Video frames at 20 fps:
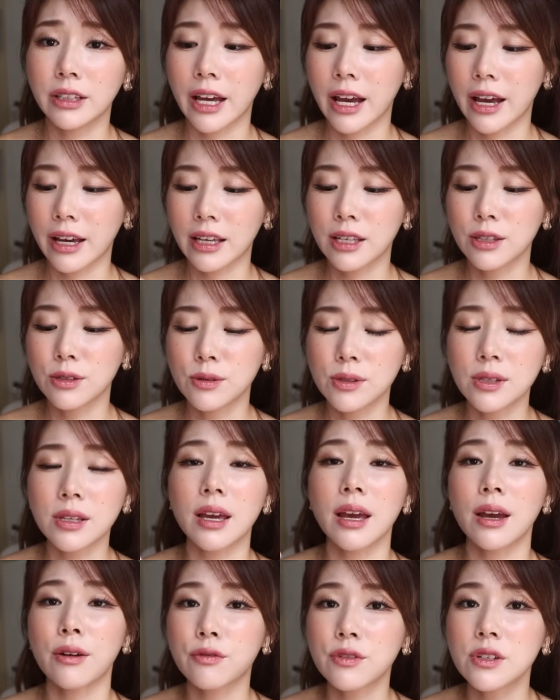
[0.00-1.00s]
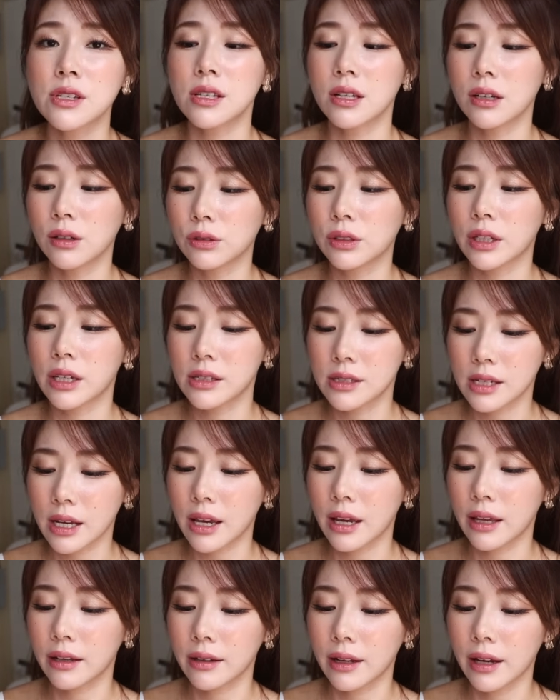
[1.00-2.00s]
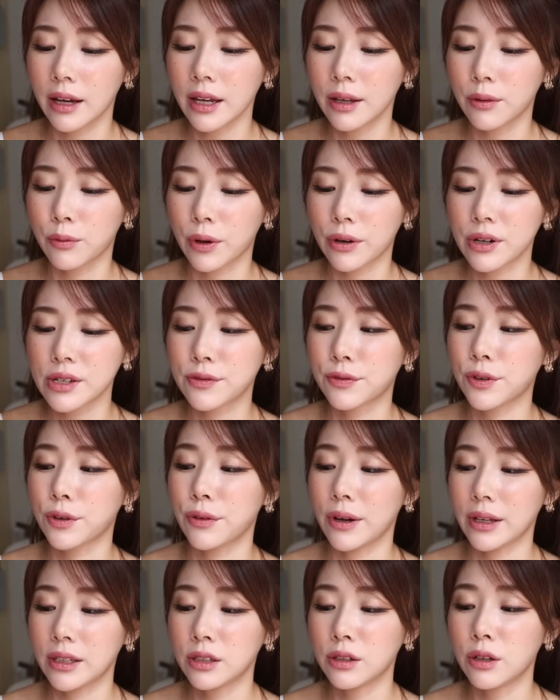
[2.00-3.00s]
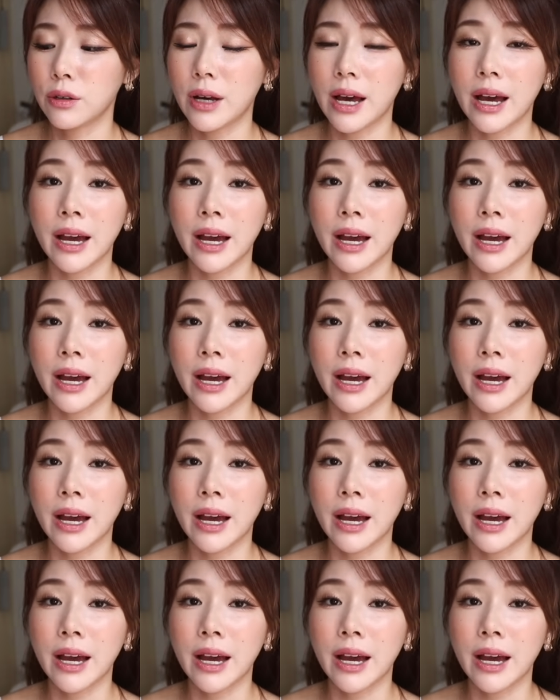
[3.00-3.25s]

Like, I can use it every single day, day and night, whereas for retinol,